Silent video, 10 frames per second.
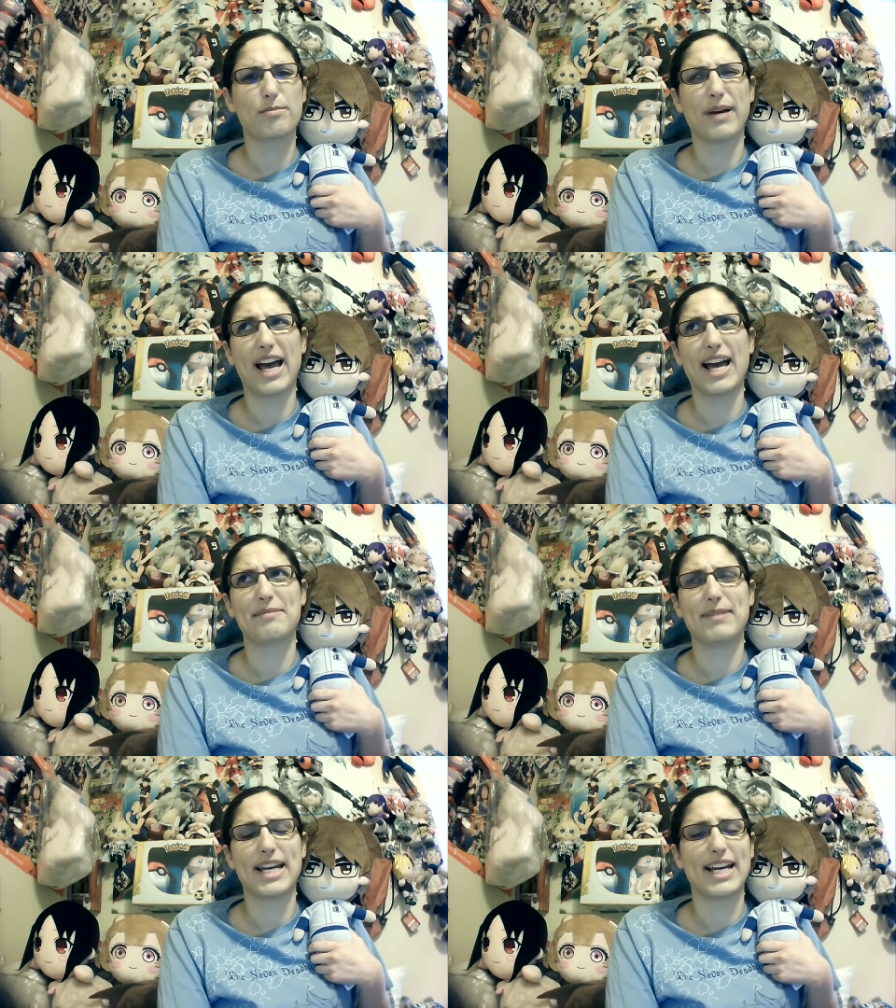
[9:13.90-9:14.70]
on,
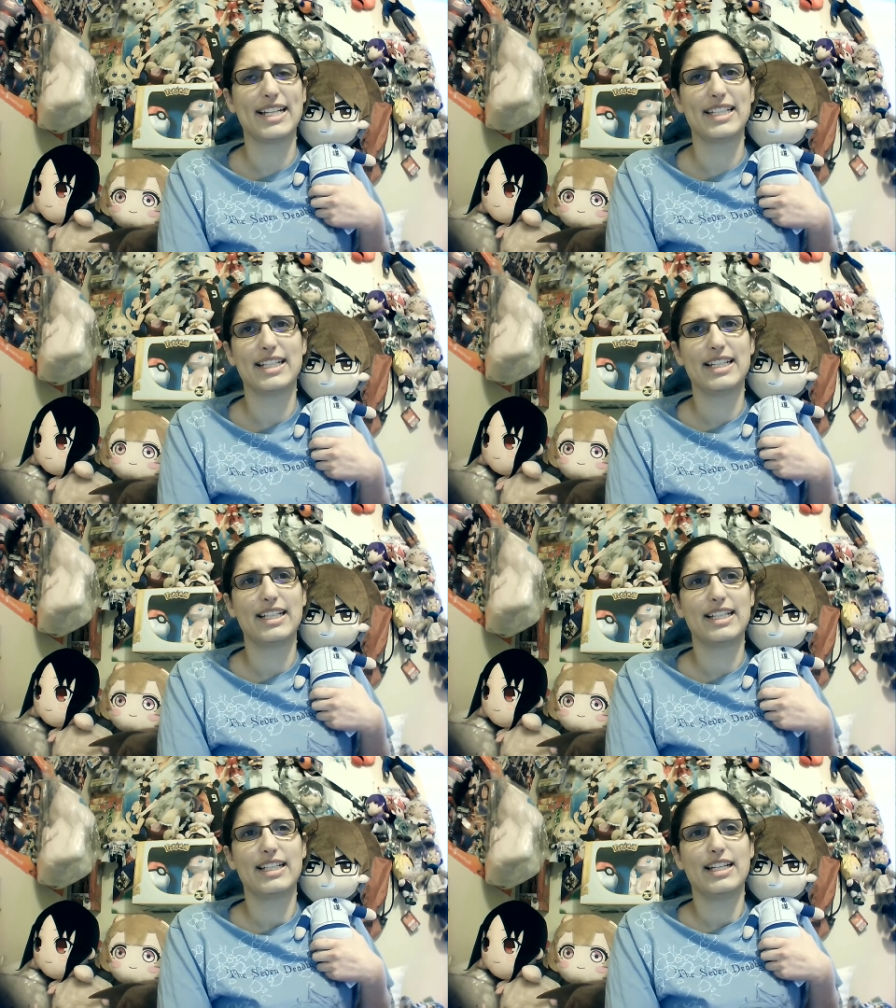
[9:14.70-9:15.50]
man.
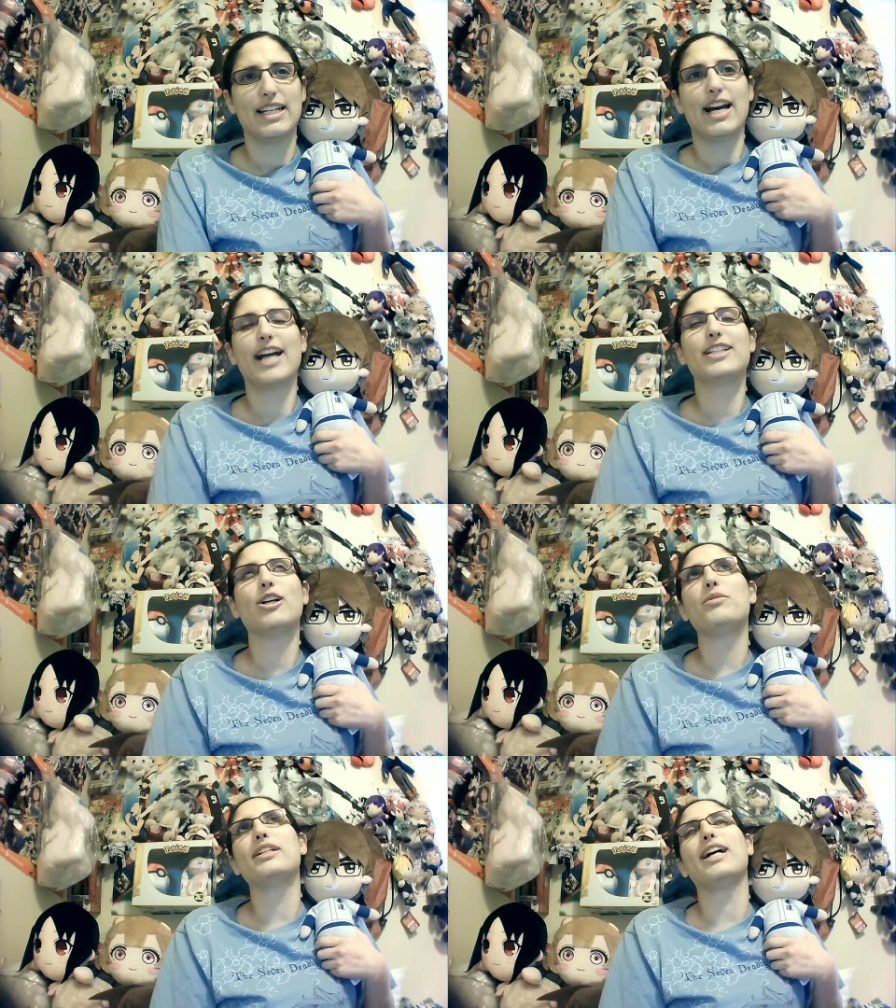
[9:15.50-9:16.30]
I know
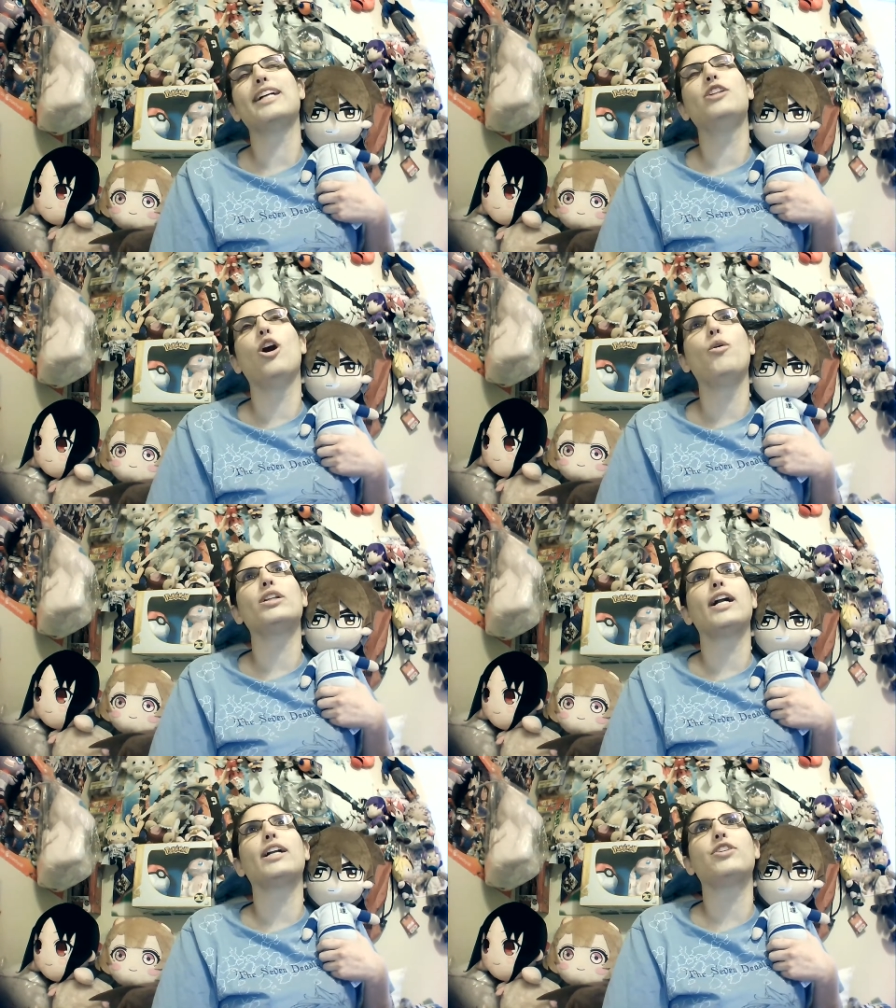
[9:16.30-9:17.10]
that I know a
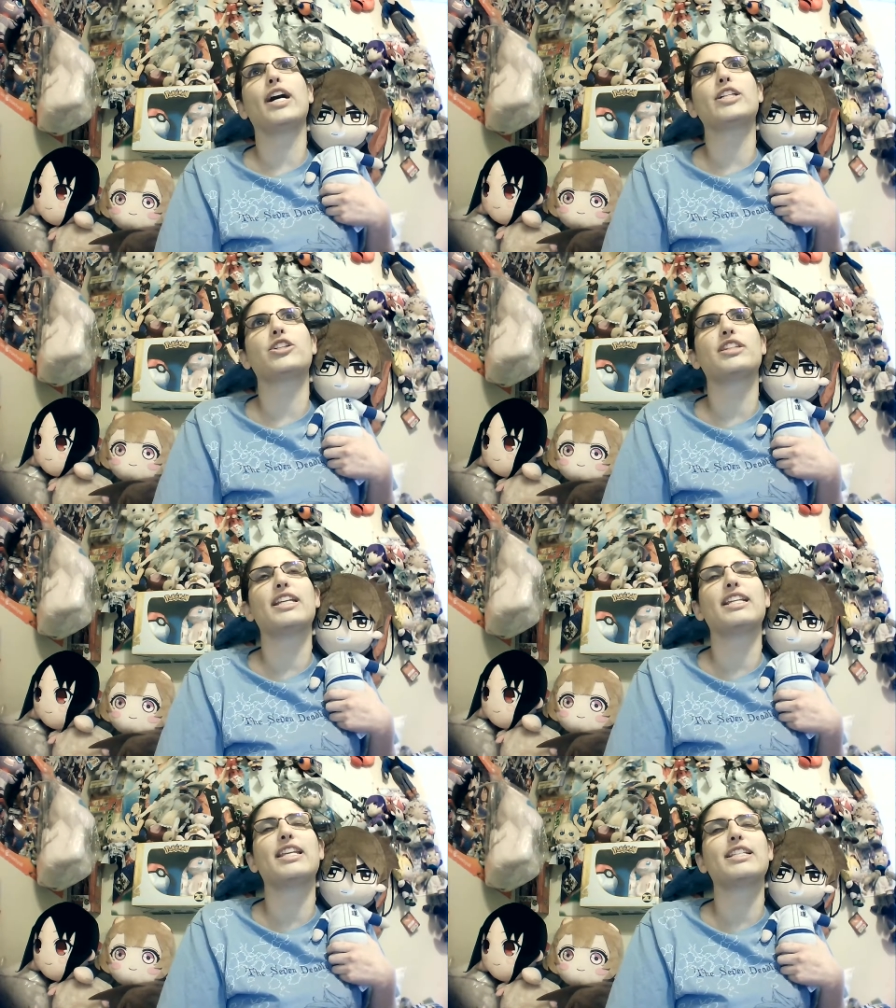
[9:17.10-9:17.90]
lot of you guys are
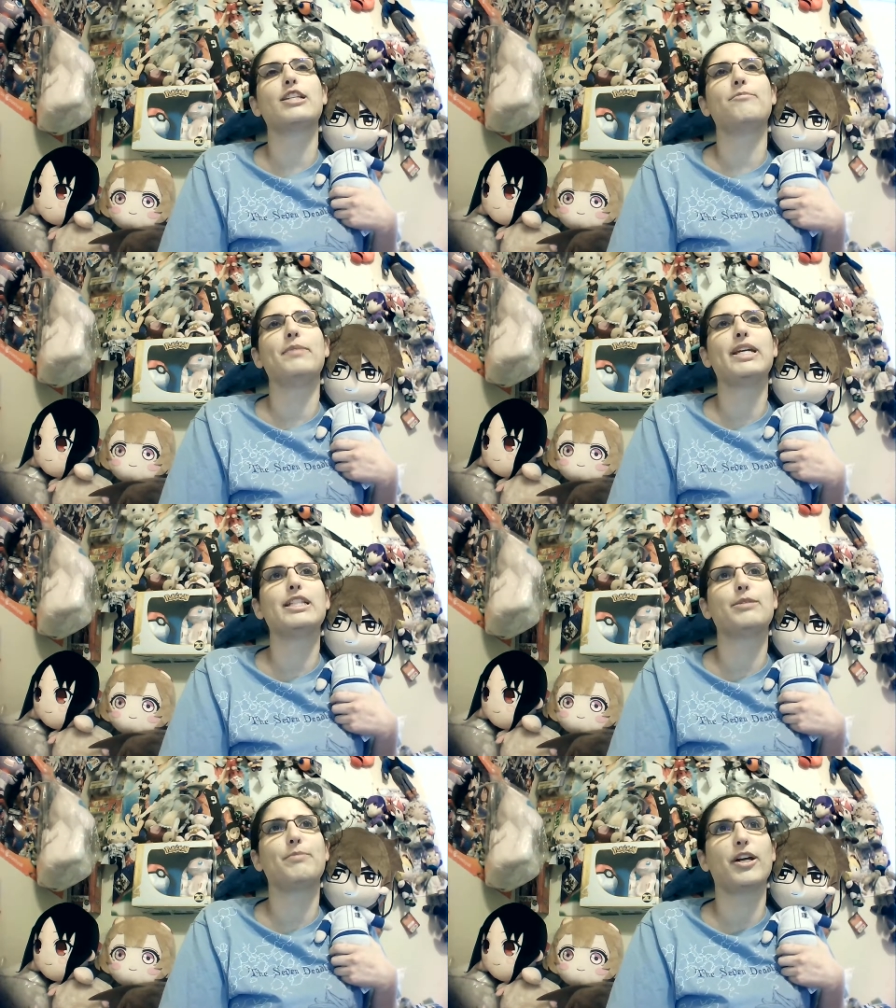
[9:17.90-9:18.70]
thinking this is mean
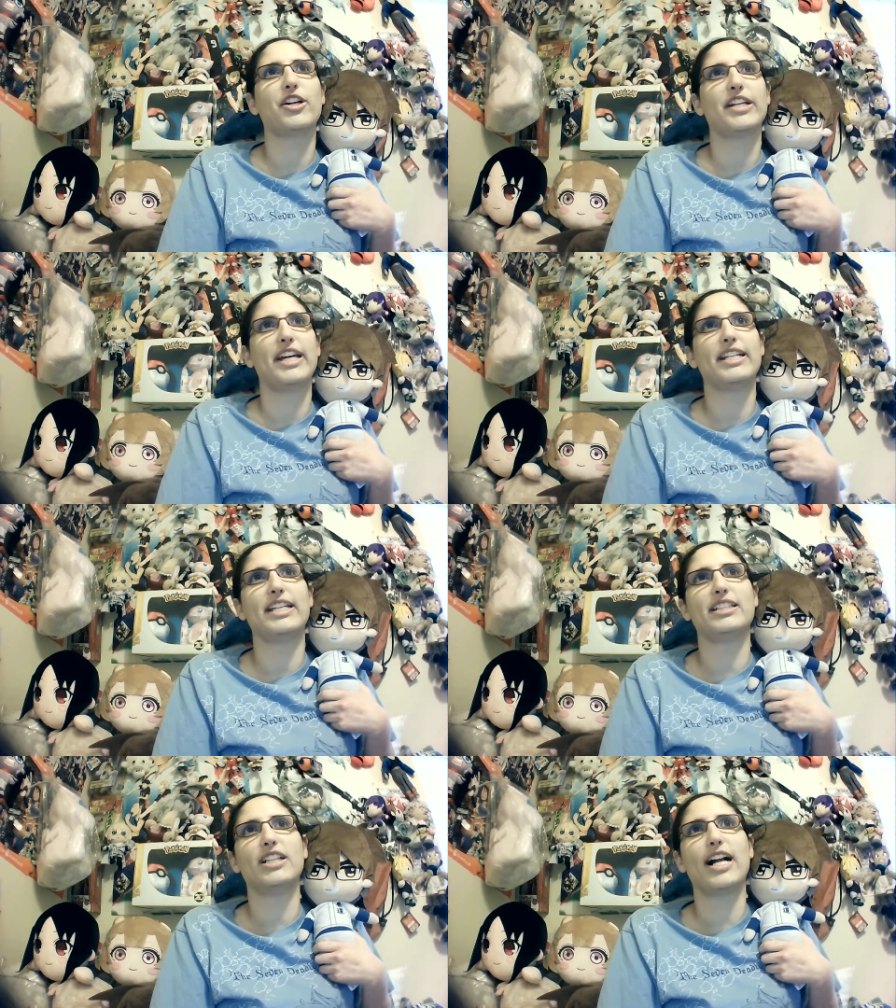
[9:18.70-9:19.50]
spirited, and
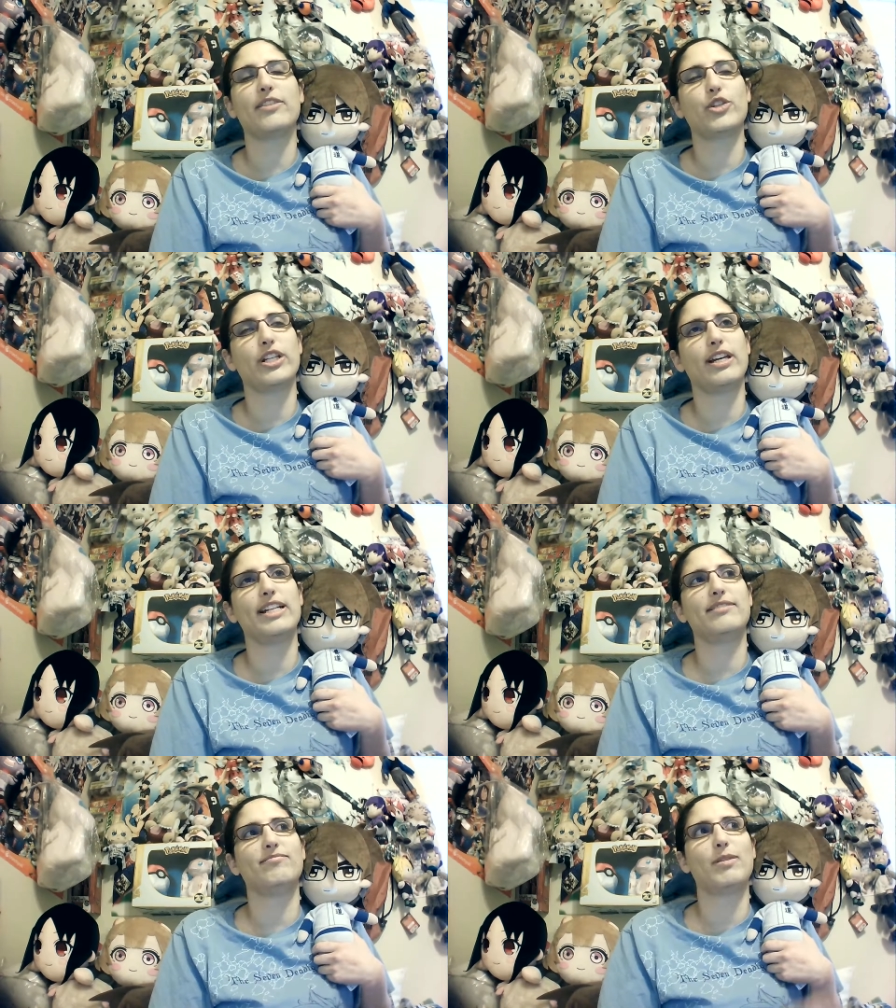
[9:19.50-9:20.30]
a lot of shit.
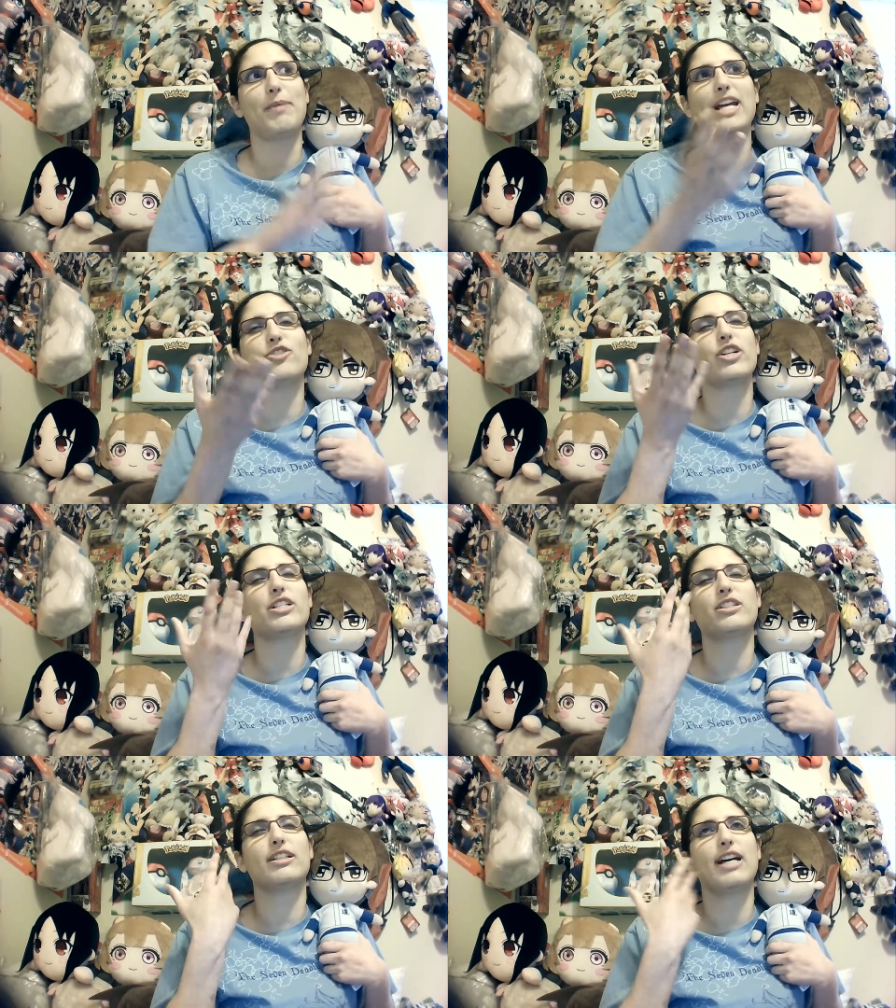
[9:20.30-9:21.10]
And the
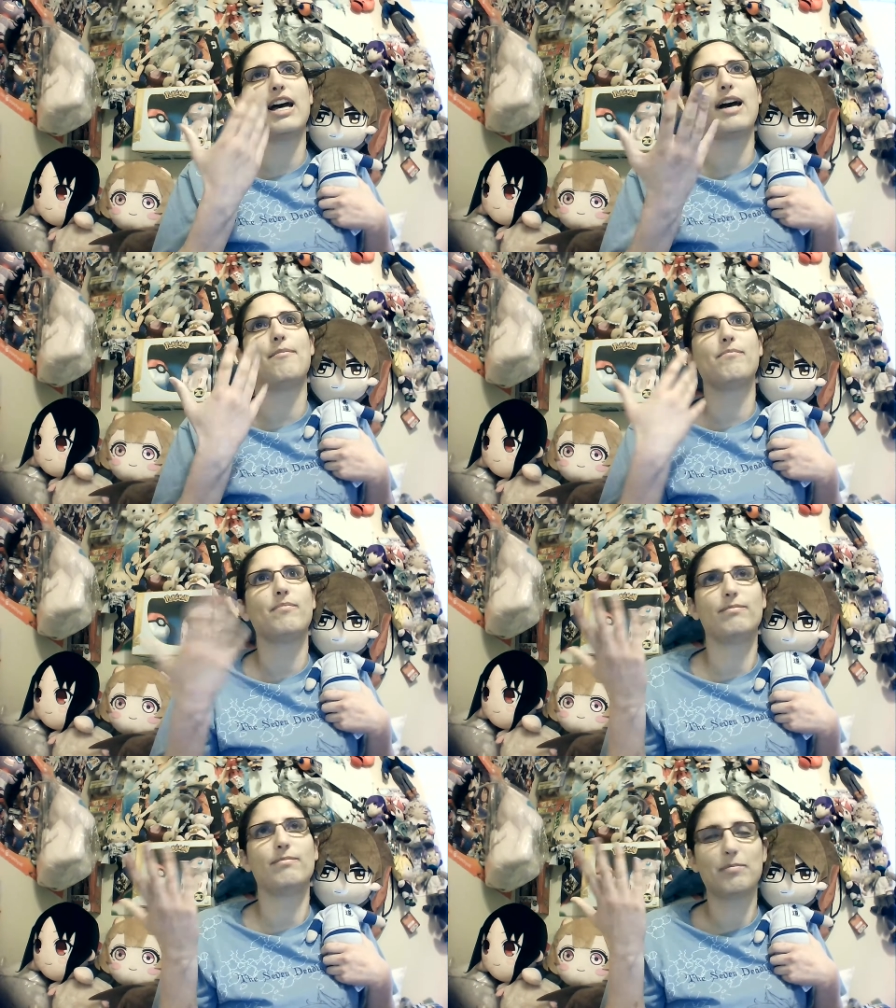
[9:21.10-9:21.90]
Patriots, um,
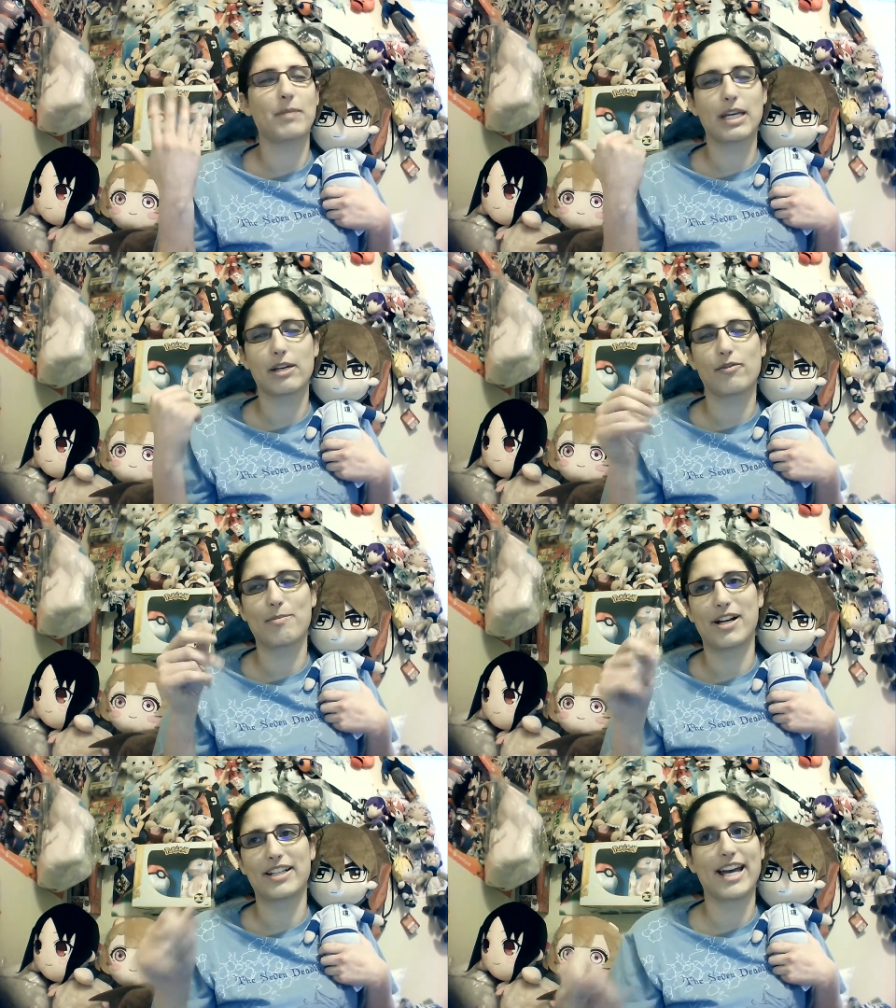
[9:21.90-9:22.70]
I'm making a
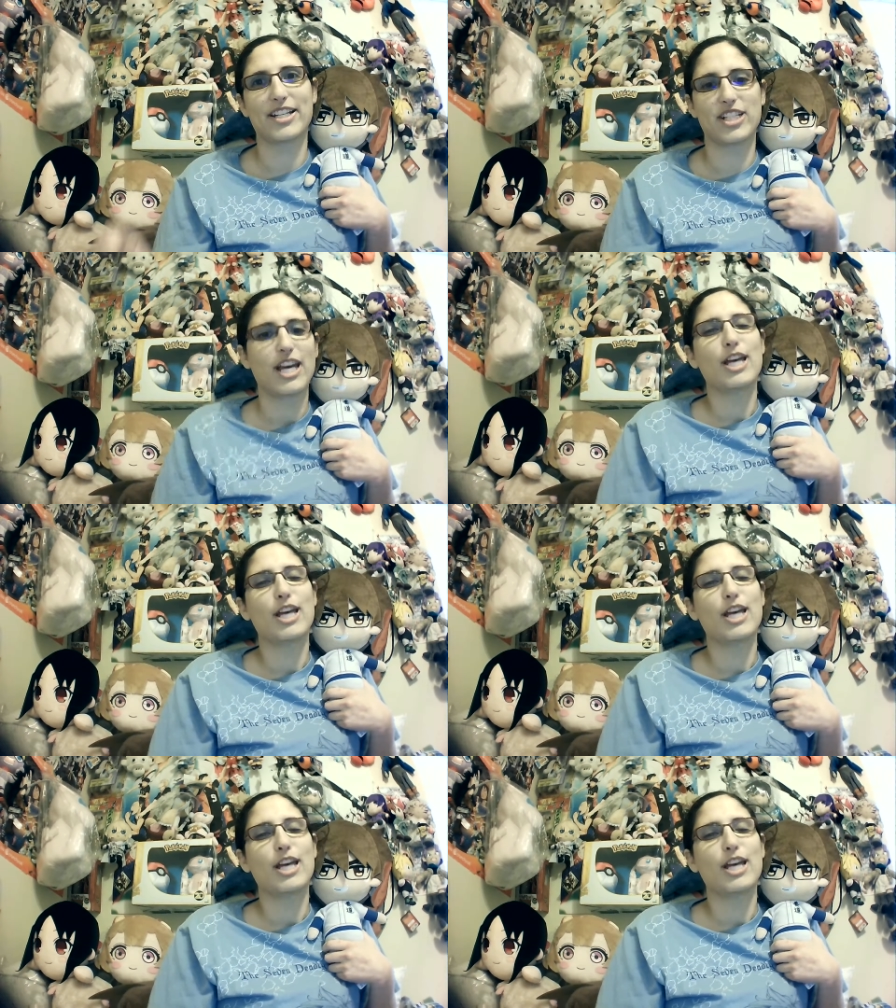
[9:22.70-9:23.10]
football analogy.